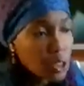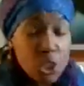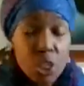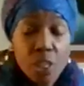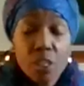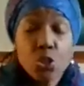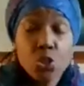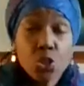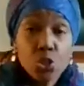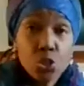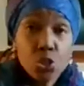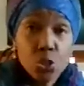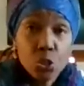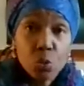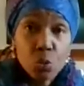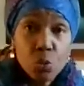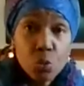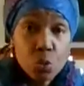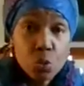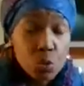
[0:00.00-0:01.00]
Just
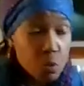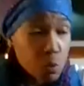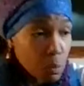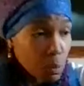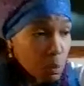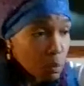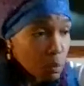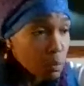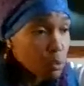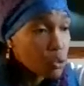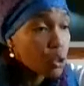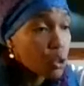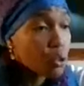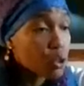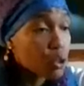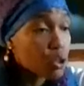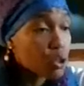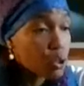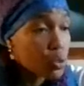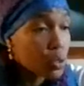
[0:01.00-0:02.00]
juice. Do
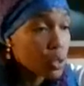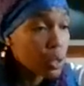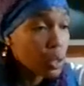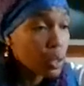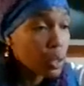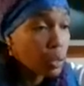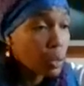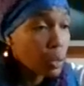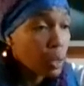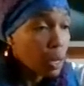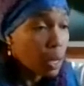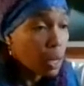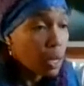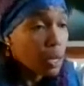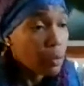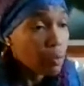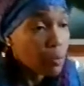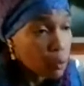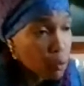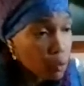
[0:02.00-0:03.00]
your juicing.
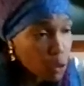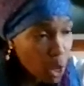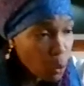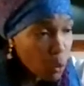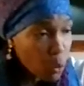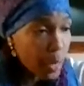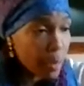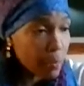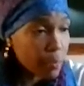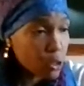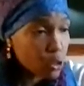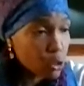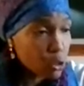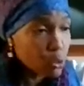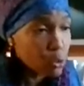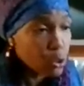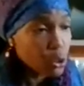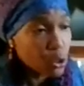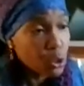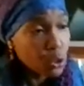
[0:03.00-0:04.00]
If you don't have a
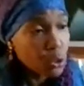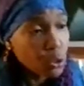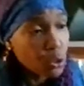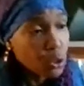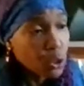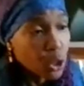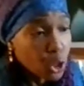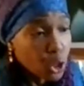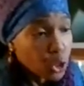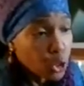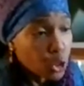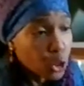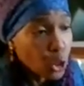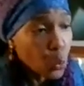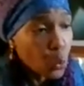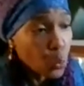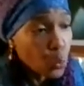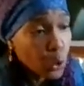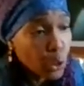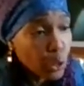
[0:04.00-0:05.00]
juicer,
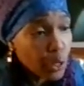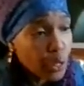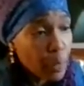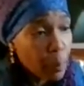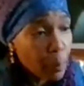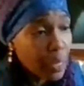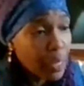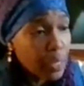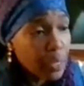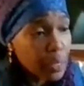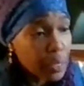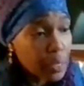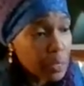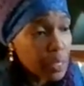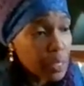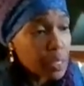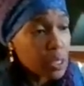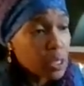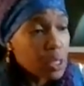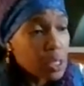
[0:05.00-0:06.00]
don't worry about
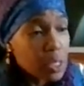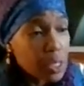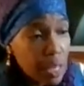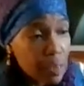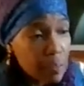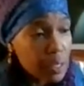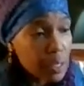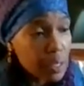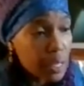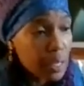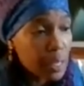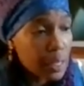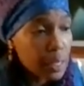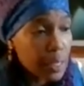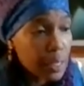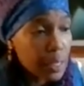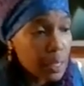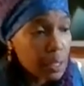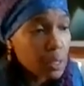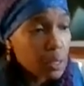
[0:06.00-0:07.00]
it. It's a 7-day
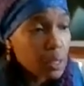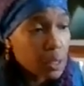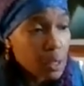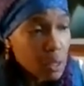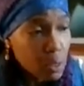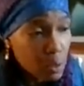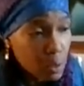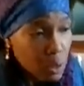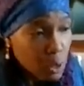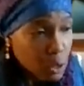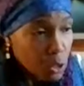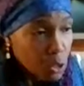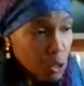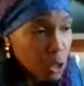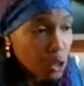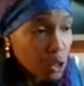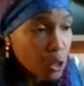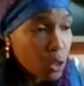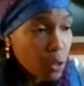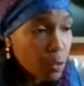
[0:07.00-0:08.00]
cleanse.
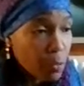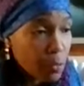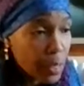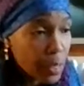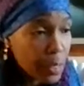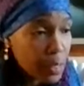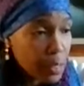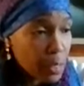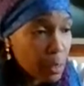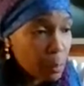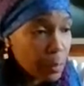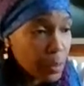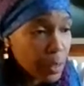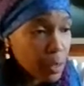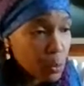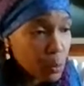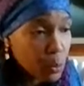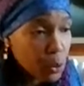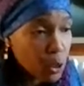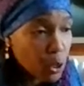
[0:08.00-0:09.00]
Just go find some
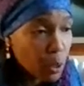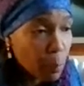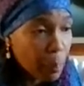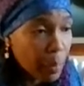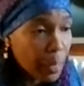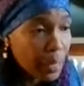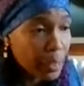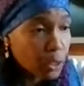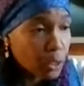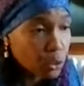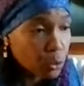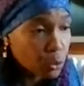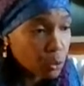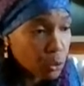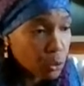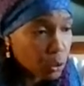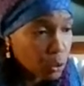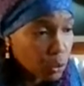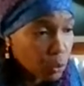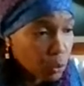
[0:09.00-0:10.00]
place where you can buy
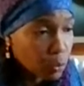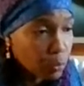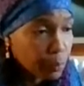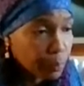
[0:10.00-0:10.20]
juice.